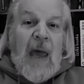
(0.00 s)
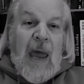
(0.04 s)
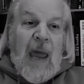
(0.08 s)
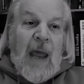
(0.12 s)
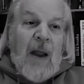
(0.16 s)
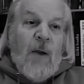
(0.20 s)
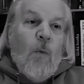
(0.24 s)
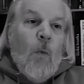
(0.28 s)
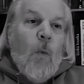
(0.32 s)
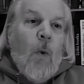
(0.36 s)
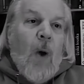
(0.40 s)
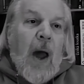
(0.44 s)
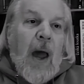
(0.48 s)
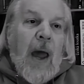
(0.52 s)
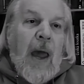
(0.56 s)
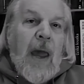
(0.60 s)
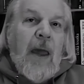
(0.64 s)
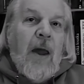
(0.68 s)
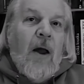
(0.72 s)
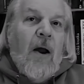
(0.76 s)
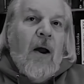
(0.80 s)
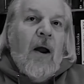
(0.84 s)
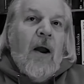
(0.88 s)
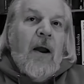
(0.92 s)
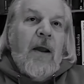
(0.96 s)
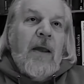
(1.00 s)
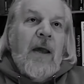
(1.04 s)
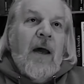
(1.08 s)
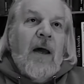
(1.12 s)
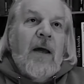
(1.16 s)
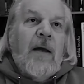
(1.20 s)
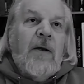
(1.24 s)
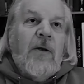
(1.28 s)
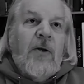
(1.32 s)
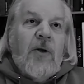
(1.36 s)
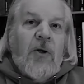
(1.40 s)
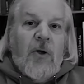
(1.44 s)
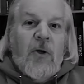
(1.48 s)
And why are
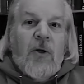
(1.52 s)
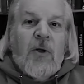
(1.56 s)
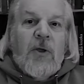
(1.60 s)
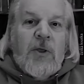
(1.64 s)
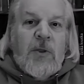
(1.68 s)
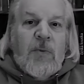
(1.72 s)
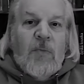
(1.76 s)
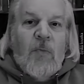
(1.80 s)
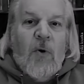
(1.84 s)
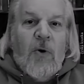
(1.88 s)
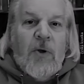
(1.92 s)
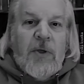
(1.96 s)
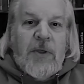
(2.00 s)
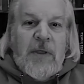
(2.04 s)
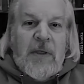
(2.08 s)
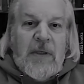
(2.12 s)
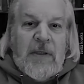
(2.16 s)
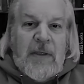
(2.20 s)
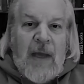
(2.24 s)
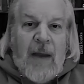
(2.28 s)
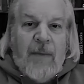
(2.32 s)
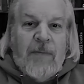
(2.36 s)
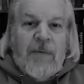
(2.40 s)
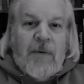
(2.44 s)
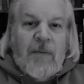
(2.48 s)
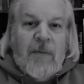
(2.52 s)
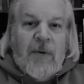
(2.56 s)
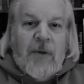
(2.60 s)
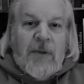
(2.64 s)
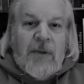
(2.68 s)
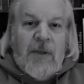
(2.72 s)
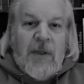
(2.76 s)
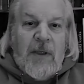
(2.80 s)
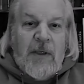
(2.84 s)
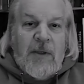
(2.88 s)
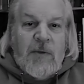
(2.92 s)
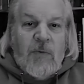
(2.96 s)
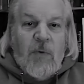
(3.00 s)
young girls more susceptible
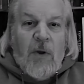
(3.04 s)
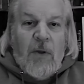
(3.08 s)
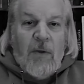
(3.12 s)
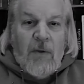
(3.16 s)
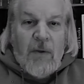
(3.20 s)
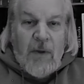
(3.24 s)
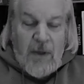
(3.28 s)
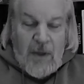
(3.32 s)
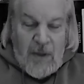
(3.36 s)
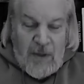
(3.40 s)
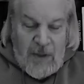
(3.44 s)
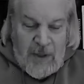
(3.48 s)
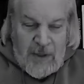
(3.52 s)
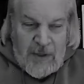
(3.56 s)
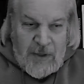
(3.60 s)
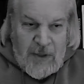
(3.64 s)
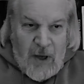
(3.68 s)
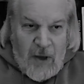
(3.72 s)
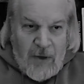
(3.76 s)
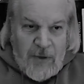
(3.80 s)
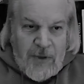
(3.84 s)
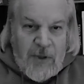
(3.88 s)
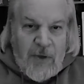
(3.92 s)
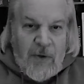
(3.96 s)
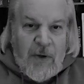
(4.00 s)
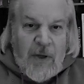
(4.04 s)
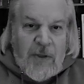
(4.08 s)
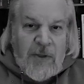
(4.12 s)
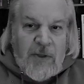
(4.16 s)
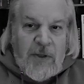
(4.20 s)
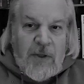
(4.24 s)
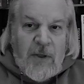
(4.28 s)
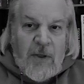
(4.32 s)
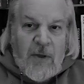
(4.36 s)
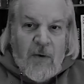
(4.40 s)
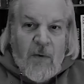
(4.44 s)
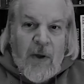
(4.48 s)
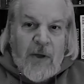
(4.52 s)
to this? Well, this also
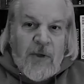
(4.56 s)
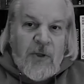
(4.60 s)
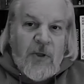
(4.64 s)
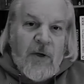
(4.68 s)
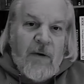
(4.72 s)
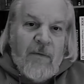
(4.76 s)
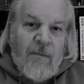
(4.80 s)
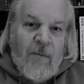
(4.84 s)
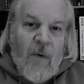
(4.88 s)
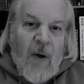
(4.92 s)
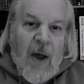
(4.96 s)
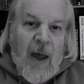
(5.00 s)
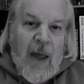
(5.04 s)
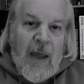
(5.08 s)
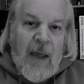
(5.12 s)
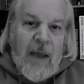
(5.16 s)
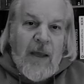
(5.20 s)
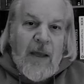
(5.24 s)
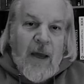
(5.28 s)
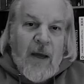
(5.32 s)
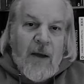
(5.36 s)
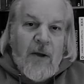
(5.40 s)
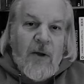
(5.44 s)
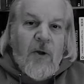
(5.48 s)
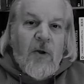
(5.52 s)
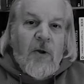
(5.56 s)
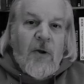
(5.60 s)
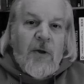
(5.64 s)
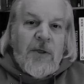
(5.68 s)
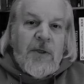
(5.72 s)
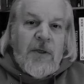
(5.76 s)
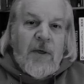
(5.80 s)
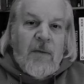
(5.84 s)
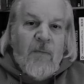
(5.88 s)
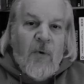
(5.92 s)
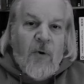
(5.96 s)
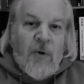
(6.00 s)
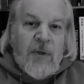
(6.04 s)
gets to the question of why young
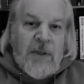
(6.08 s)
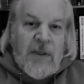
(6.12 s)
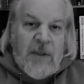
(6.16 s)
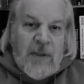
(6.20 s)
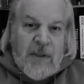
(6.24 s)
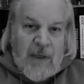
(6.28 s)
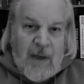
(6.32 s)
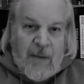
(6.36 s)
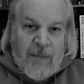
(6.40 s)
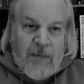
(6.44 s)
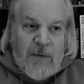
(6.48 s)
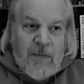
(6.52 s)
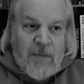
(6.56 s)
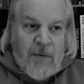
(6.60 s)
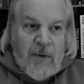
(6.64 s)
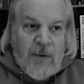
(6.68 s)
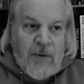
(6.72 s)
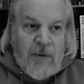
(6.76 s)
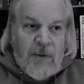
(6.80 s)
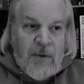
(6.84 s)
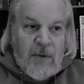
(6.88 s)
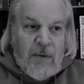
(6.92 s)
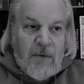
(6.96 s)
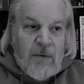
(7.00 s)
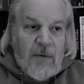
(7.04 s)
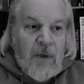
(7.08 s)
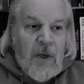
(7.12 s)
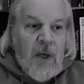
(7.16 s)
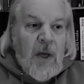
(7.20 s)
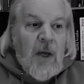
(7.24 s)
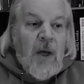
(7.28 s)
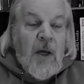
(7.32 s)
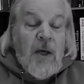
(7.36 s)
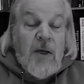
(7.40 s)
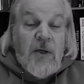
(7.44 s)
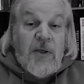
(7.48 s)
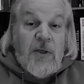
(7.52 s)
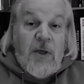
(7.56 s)
girls are more susceptible to
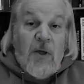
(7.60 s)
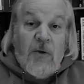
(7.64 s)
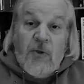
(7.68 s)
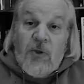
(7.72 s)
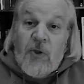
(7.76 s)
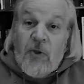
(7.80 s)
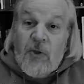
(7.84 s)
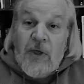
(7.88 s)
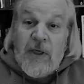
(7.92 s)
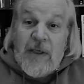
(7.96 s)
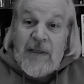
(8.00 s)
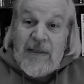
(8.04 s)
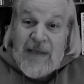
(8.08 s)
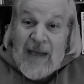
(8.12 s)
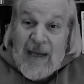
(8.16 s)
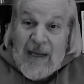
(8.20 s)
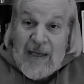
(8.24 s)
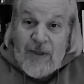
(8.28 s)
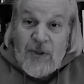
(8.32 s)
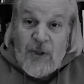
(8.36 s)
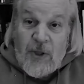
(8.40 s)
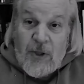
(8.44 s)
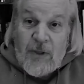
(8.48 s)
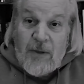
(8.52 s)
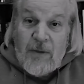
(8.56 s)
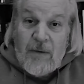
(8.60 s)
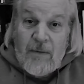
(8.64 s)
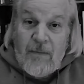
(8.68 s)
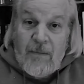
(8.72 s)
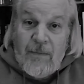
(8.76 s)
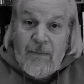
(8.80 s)
social contagion.